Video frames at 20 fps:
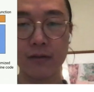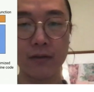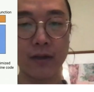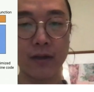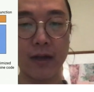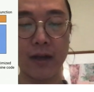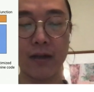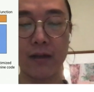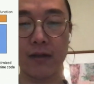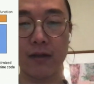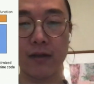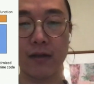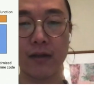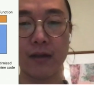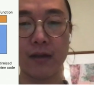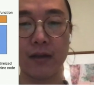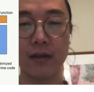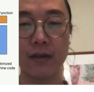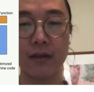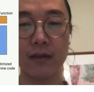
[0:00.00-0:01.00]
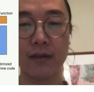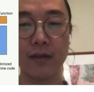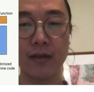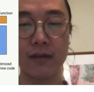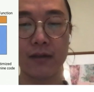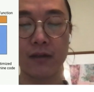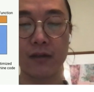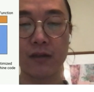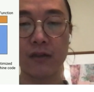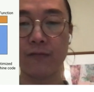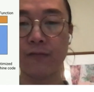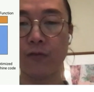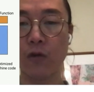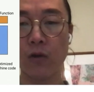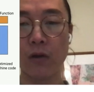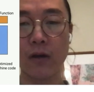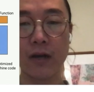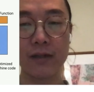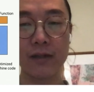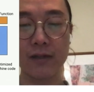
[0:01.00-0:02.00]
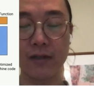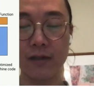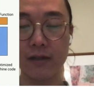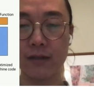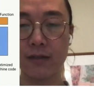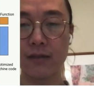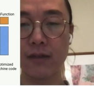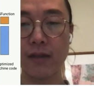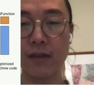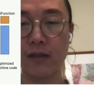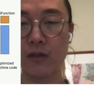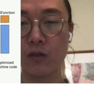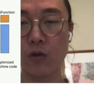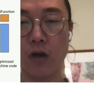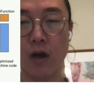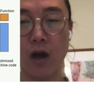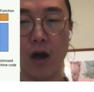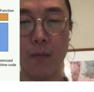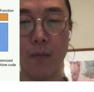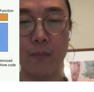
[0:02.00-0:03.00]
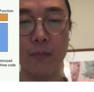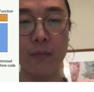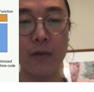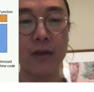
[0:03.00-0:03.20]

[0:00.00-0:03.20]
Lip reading: x64, x86, or ARM.